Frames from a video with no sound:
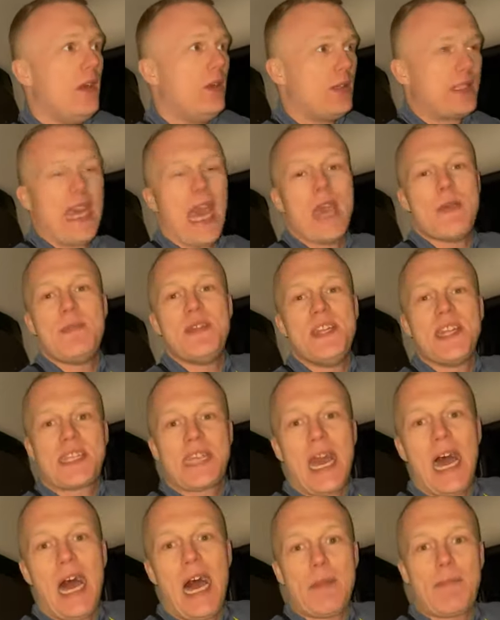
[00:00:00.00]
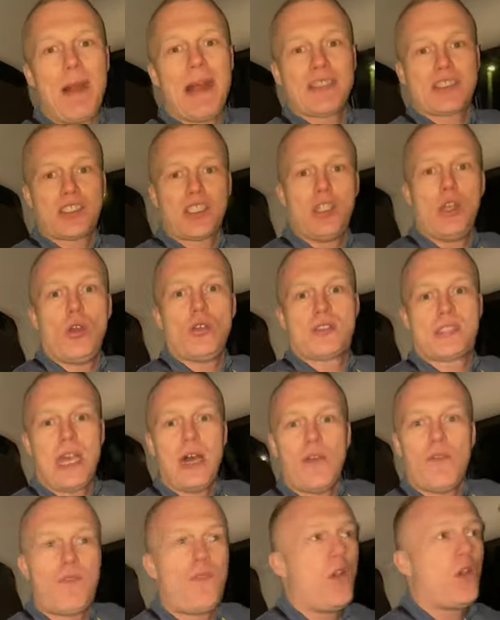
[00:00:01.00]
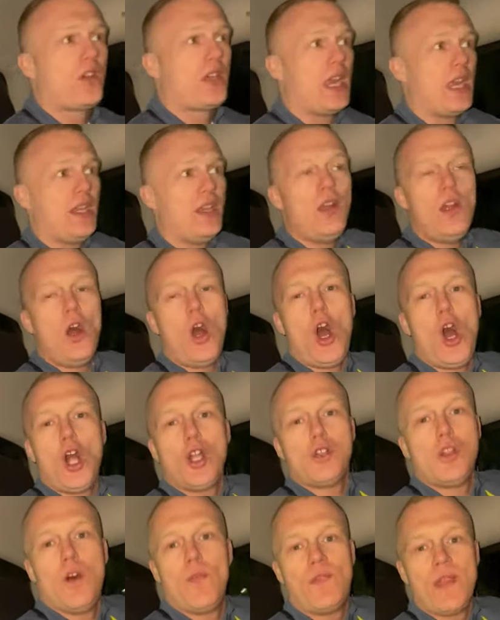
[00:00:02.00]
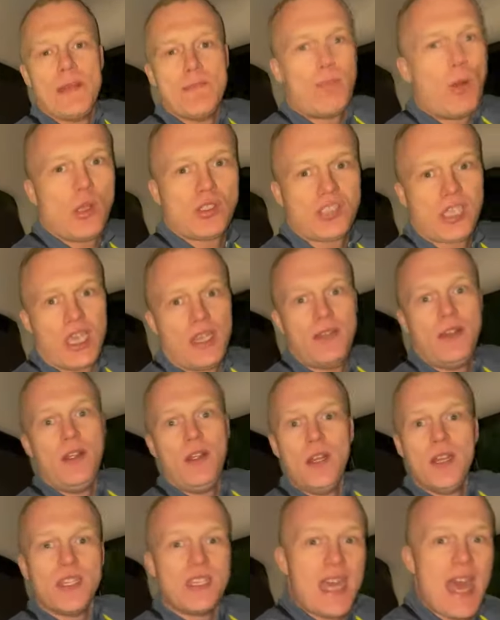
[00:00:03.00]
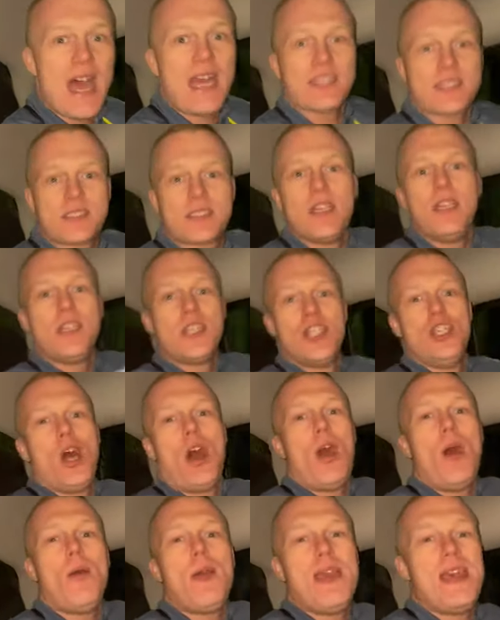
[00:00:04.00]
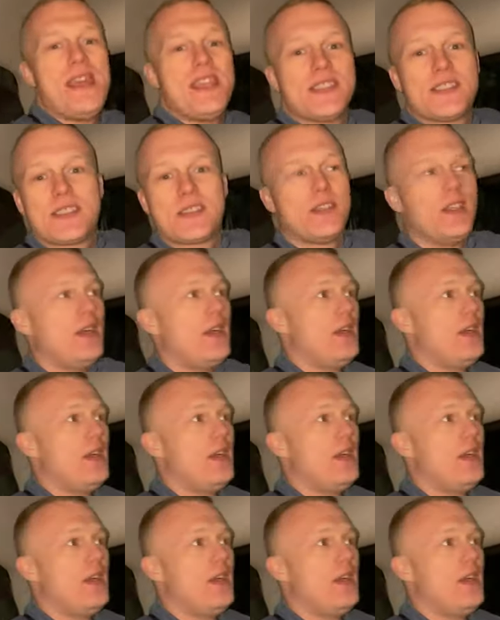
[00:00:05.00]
Get them in the car, back to the old self, fucking, oh, loving, buzzing. Yes, you know how it is.